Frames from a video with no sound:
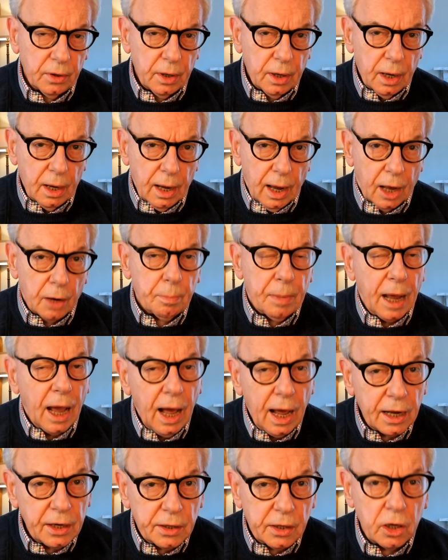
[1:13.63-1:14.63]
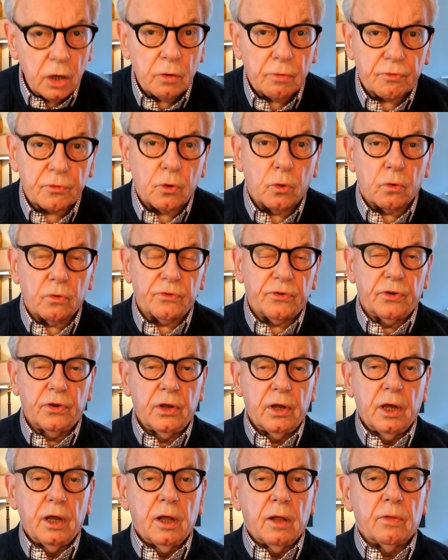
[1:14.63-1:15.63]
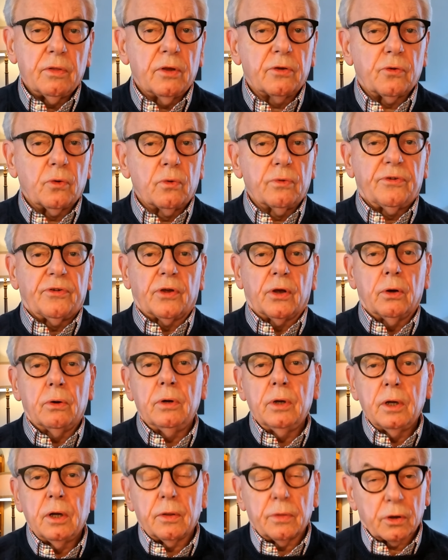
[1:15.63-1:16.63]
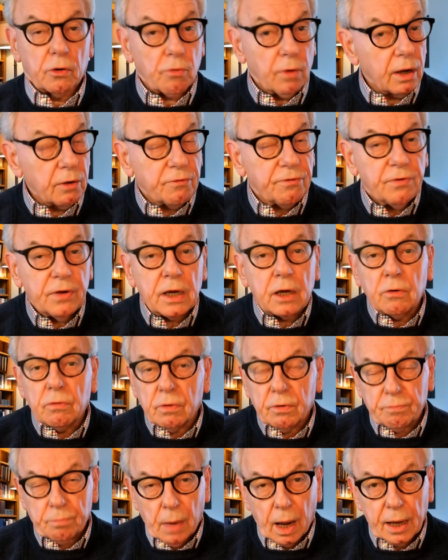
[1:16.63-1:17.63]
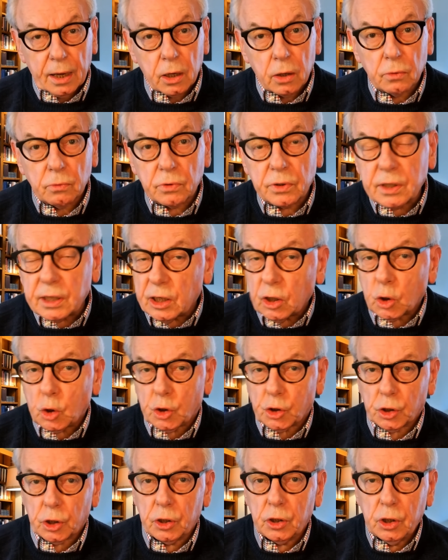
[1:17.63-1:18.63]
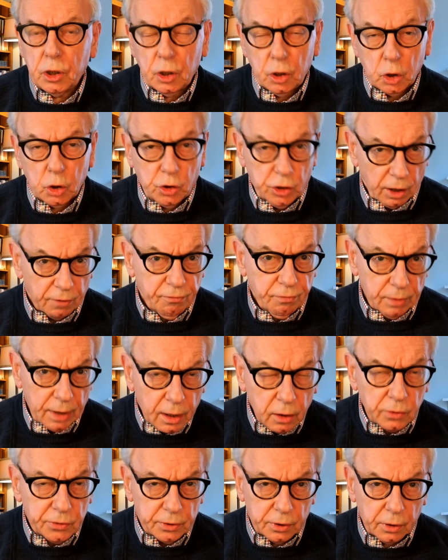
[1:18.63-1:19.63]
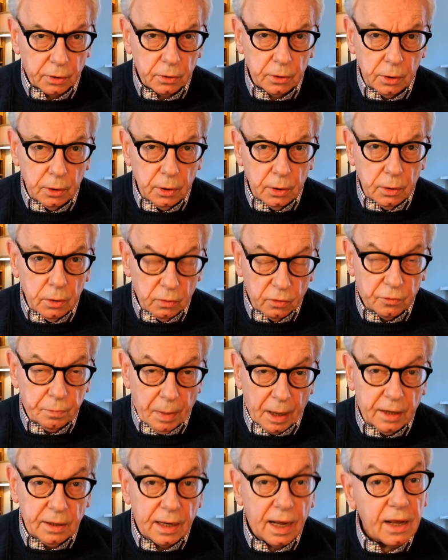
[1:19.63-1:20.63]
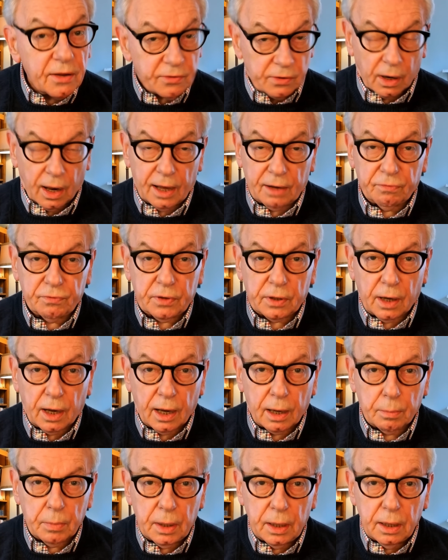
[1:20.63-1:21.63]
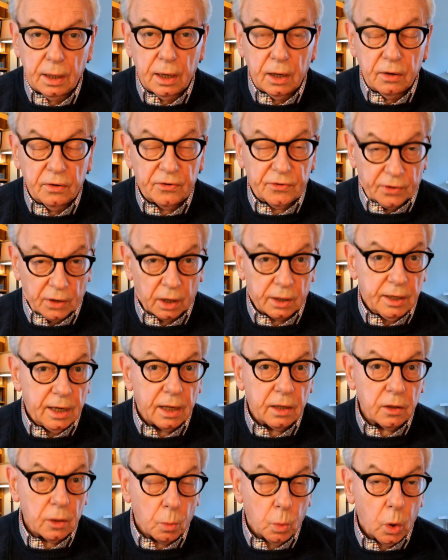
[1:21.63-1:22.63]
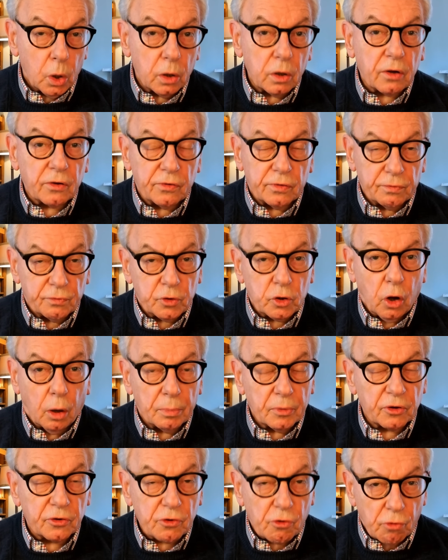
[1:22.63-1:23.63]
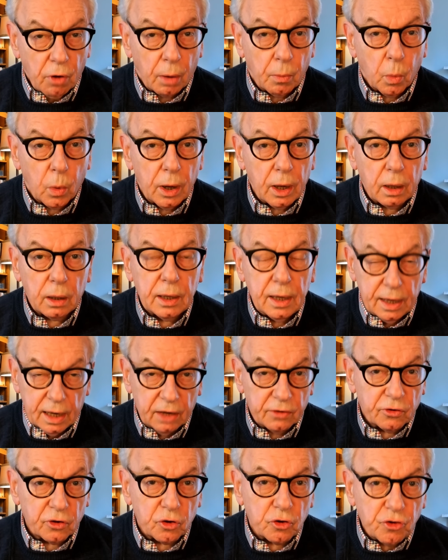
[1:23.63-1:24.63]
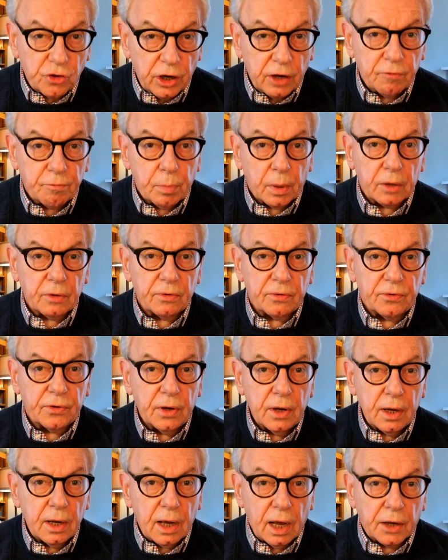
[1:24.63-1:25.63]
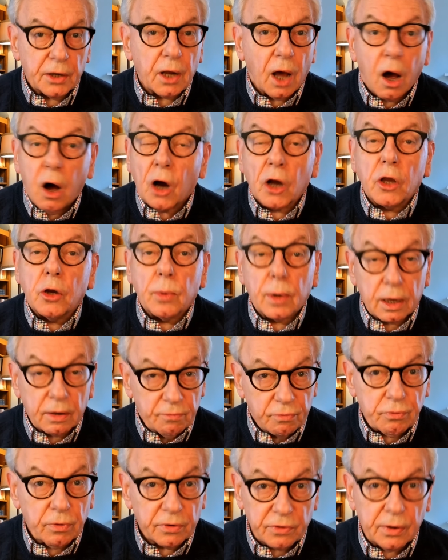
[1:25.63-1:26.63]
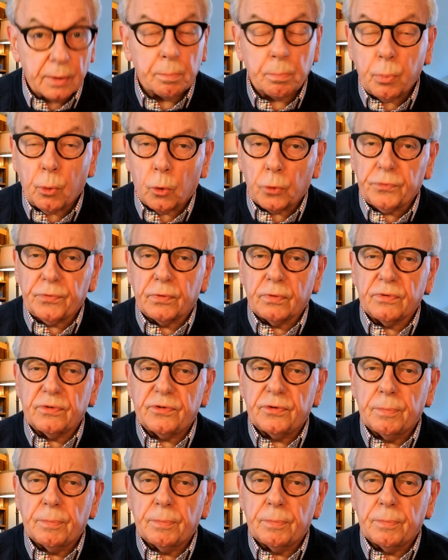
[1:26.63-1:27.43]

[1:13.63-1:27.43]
and behind her, of course, there's also the great figure of my own teacher, Geoffrey Elton, who spent his lifetime studying the works of Thomas Cromwell, his achievements, and arguing for his importance.